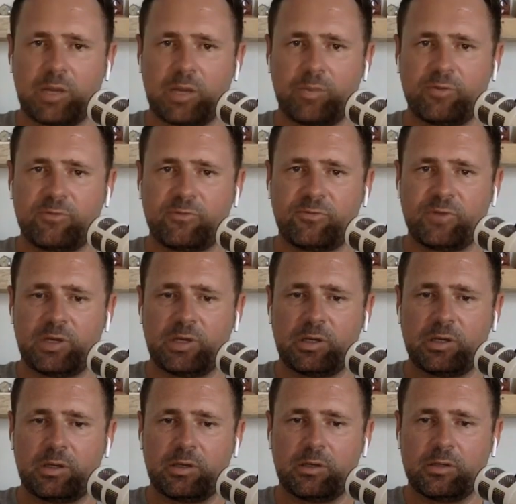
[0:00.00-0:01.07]
of
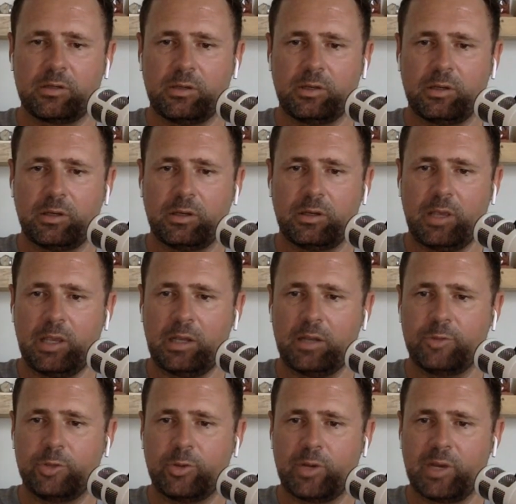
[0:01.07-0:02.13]

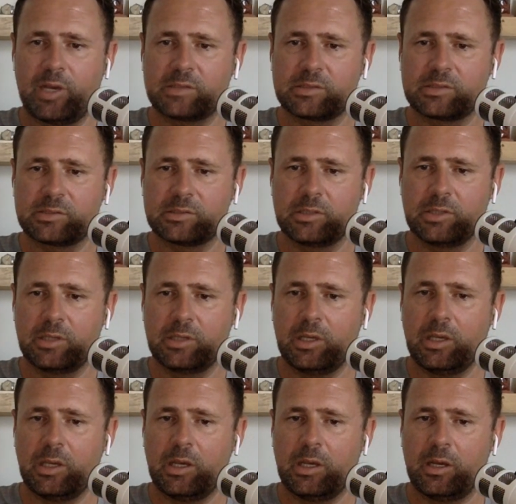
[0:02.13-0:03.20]
AWS.
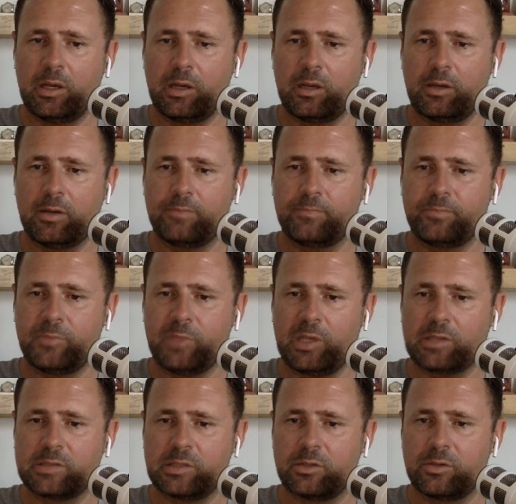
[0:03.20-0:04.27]
I
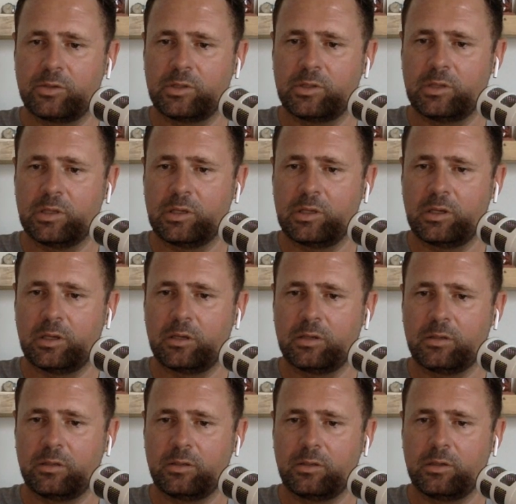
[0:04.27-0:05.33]
see they're in the
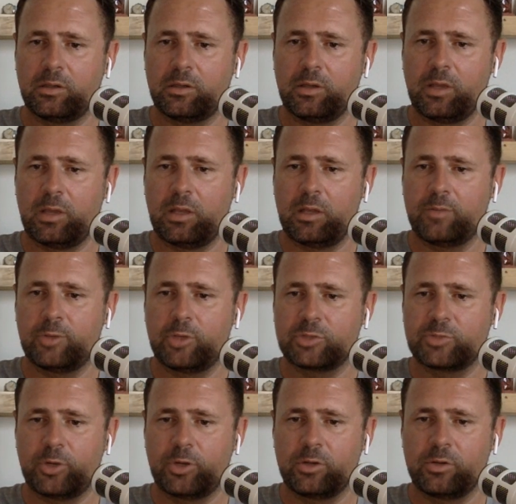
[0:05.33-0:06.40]

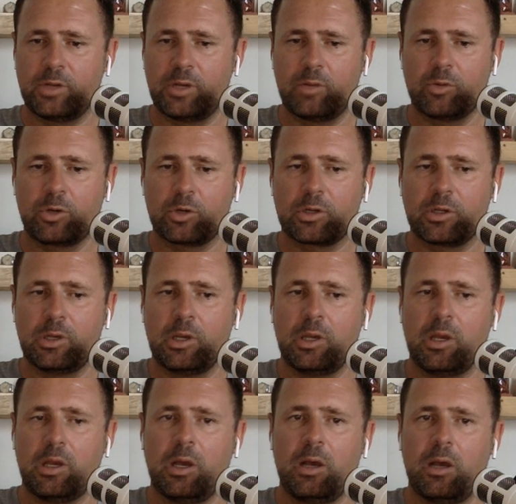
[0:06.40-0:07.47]
AWS partner network.
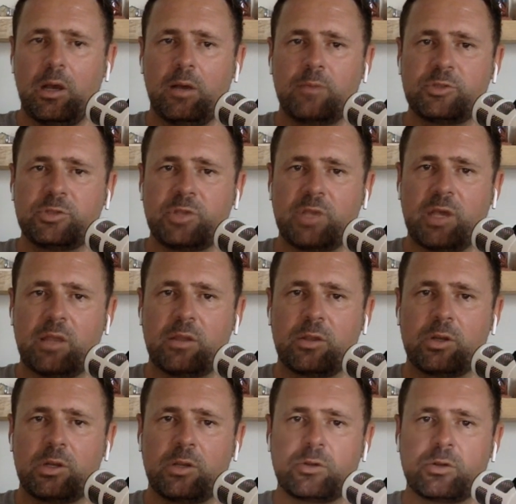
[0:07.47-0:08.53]
So yeah, they're
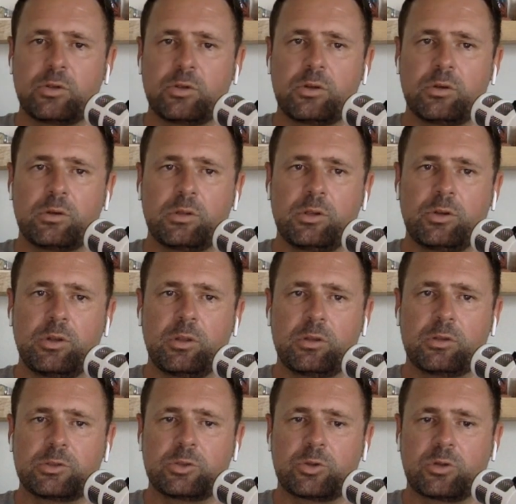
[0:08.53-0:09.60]
another
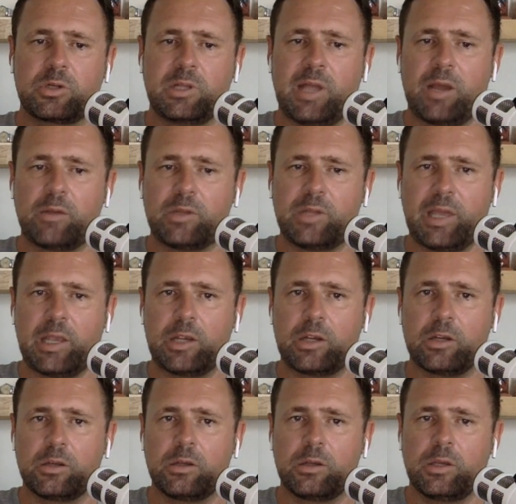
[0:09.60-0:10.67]
sort of cloud
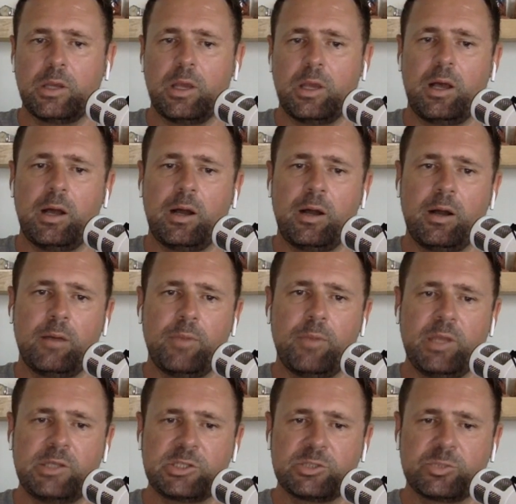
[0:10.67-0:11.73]
layer.
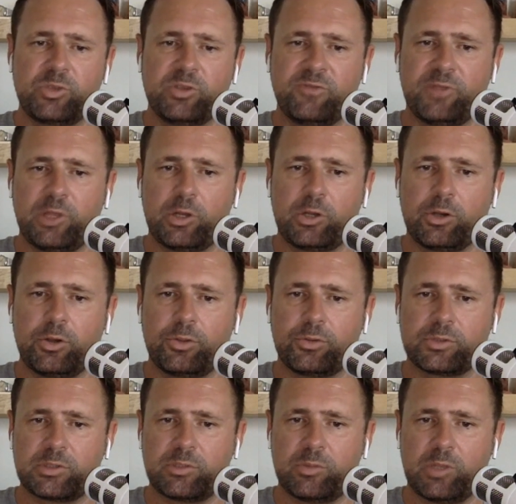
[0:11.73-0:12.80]
And just briefly, I'll go through
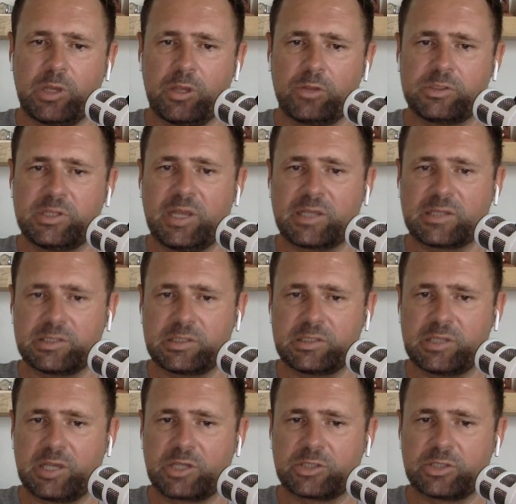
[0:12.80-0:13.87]
some of the others. Nexus
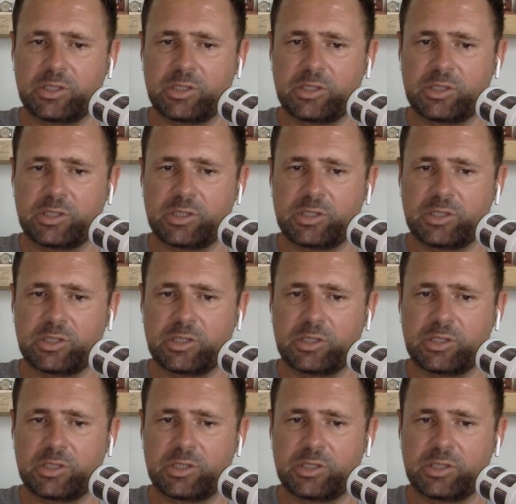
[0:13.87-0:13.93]
actually